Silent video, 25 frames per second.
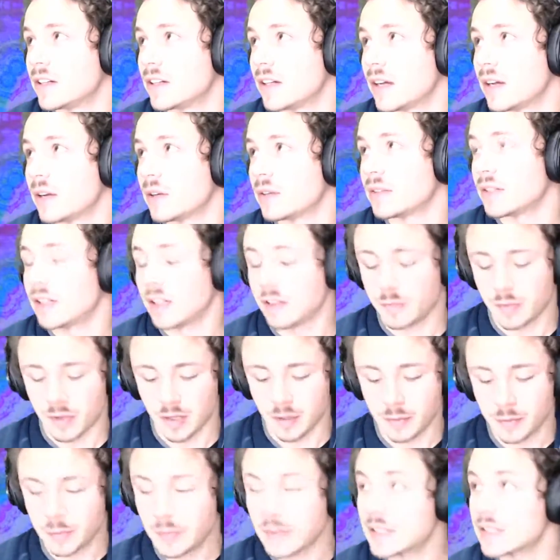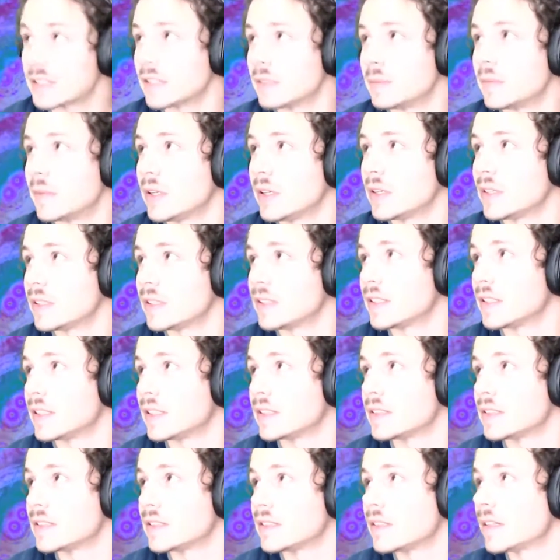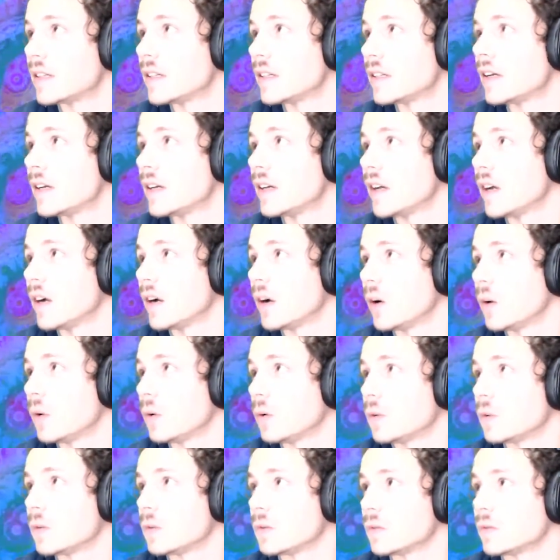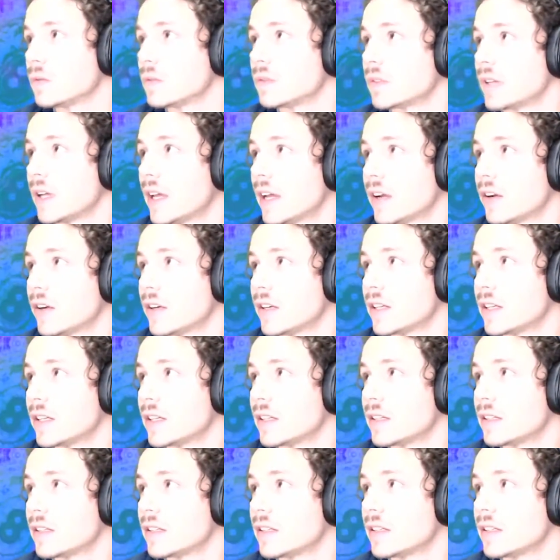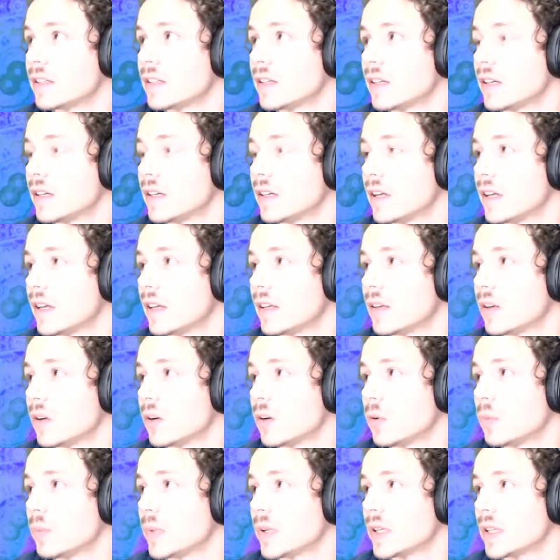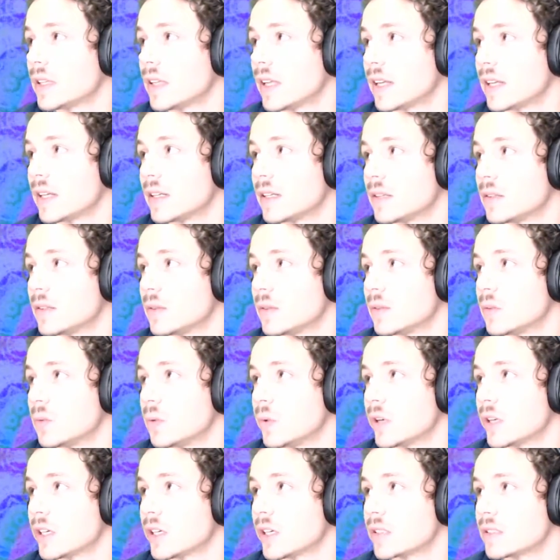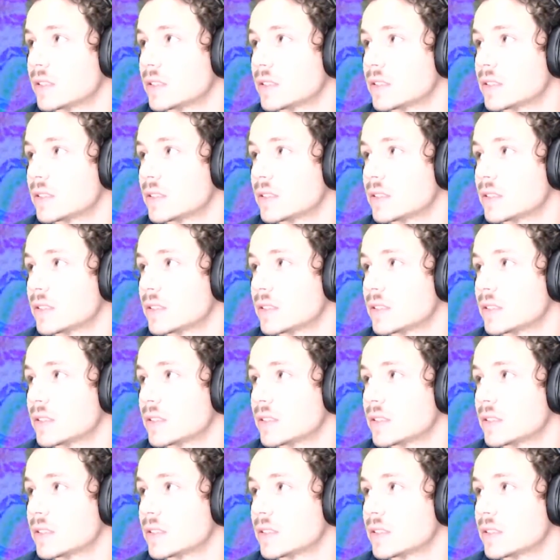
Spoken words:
out. I've been basically building this whole area and hoping that it works